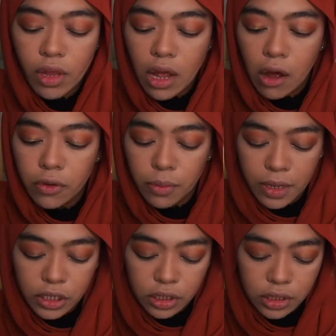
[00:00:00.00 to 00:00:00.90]

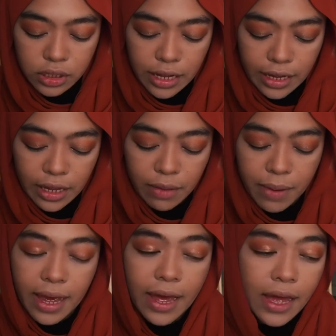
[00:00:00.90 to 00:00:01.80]
automations. Like in my
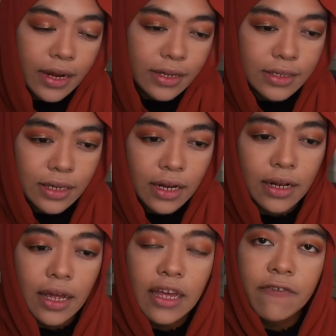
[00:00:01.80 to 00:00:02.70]
head, it's kind of
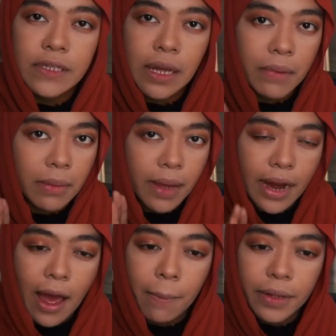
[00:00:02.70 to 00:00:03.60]
like if something bad
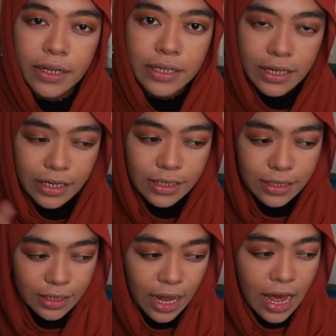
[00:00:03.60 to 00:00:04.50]
happened,
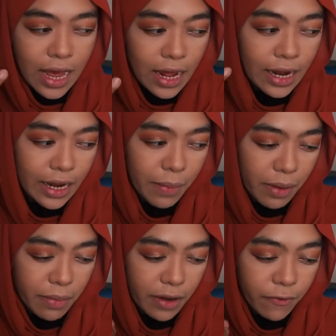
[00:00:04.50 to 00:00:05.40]
this
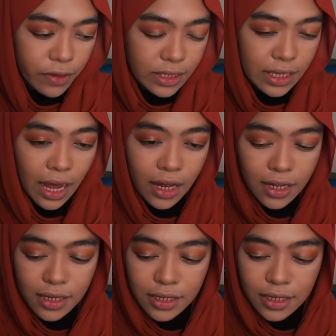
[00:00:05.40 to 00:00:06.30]
limiting belief was stuck
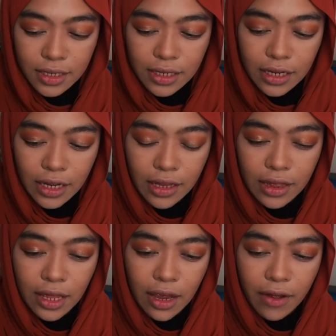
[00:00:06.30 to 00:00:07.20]
in
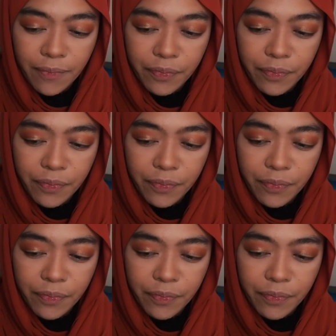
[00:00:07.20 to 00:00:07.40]
there